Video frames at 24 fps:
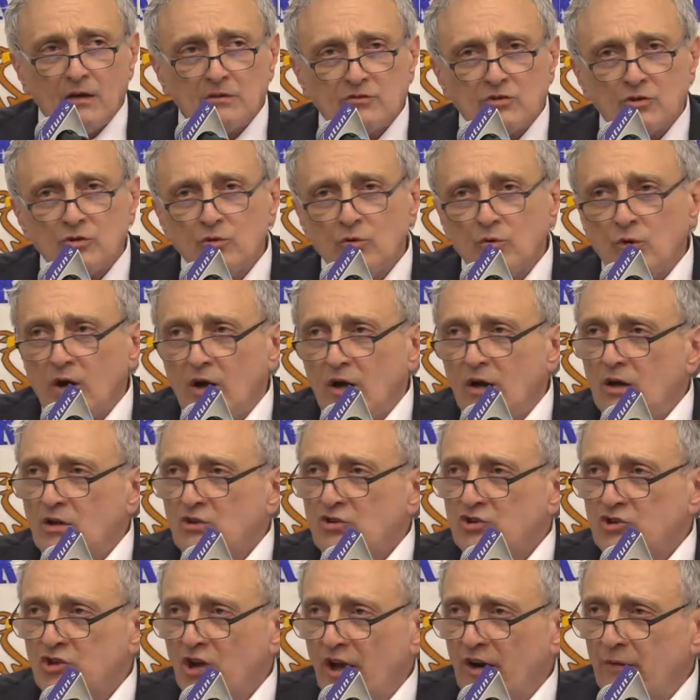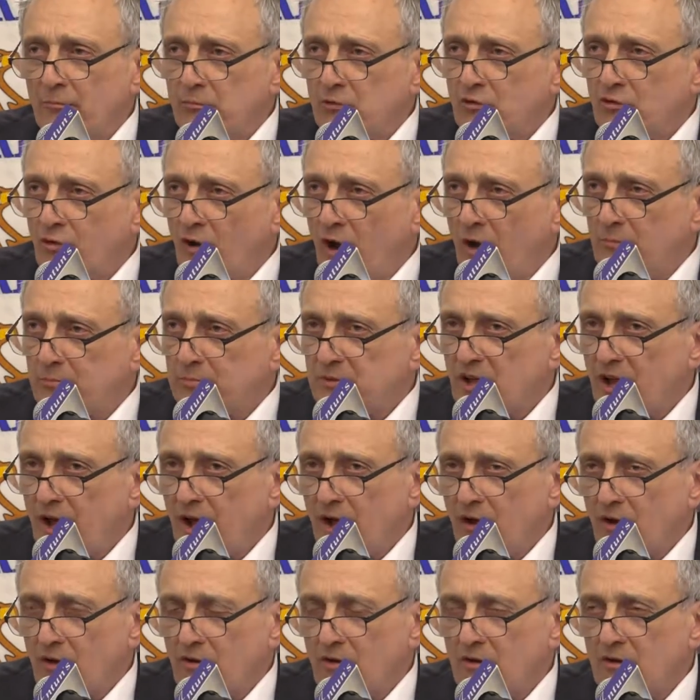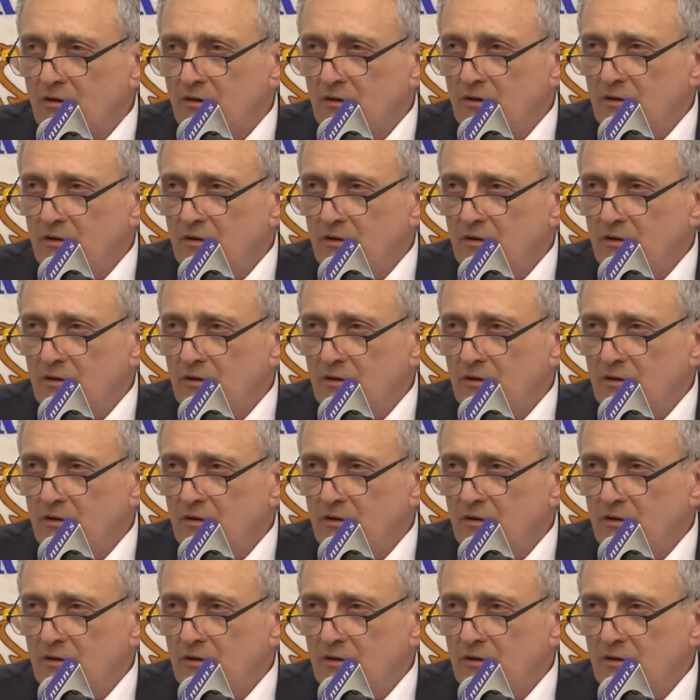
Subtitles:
to shut Trump down.